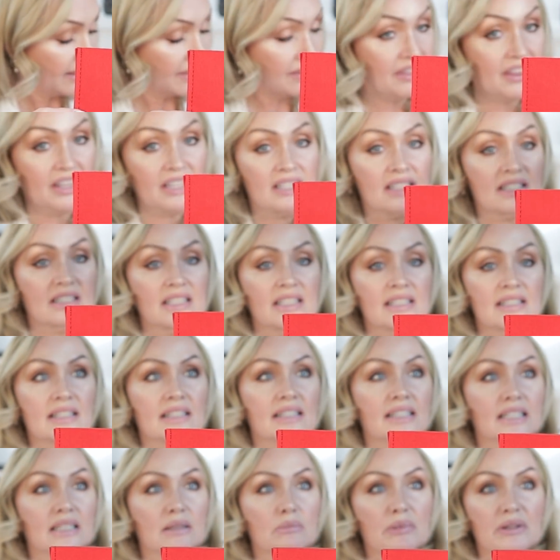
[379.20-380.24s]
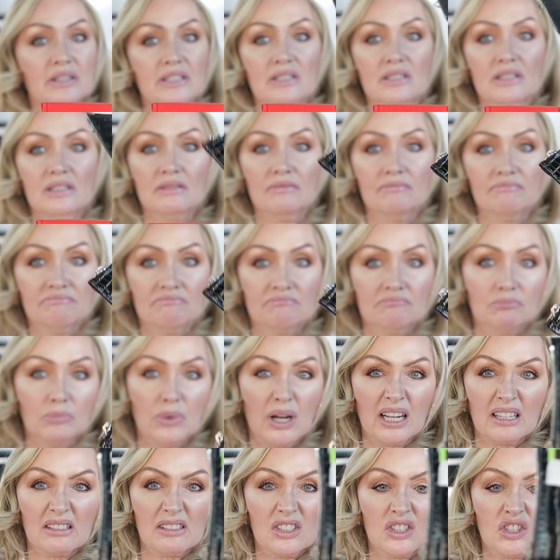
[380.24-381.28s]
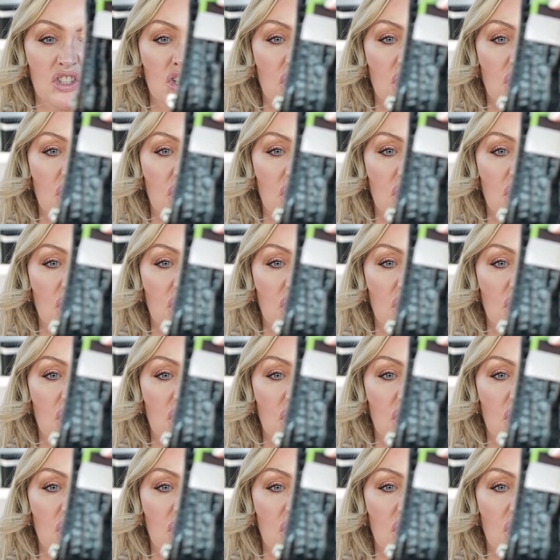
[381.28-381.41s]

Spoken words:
this is a little bit, well, it's